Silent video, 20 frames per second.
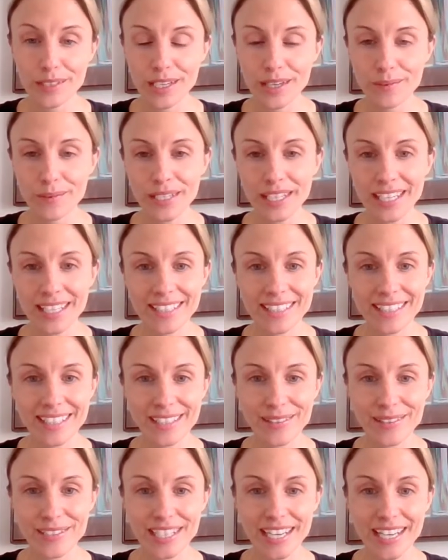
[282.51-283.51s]
that we
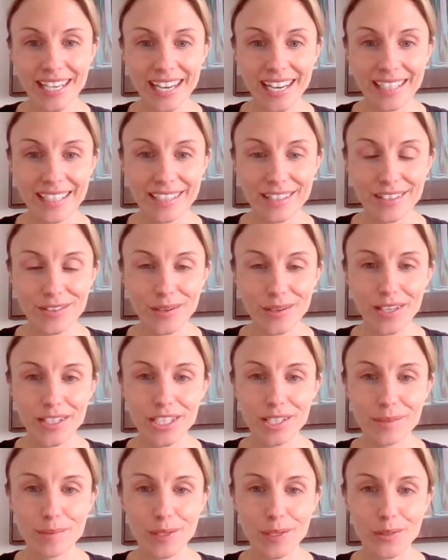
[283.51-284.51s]
continue to connect through our
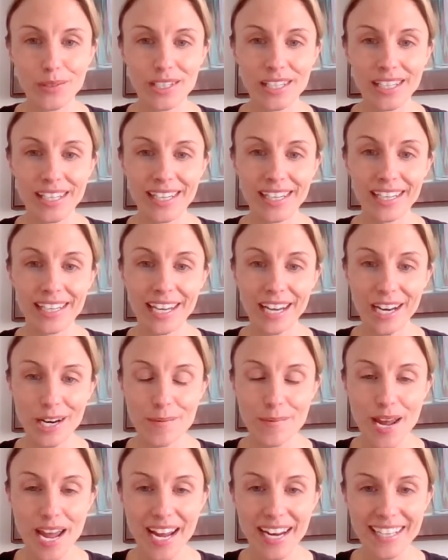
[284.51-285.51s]
communion
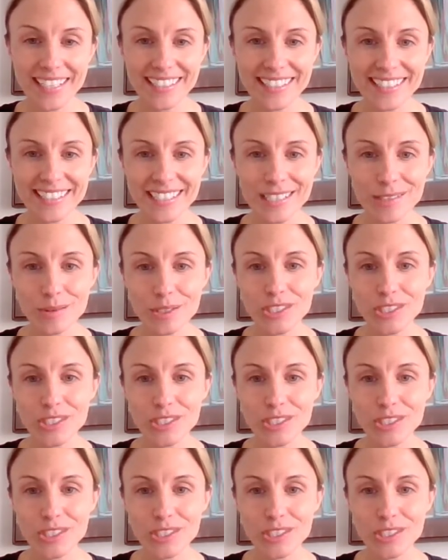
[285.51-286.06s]
care packages,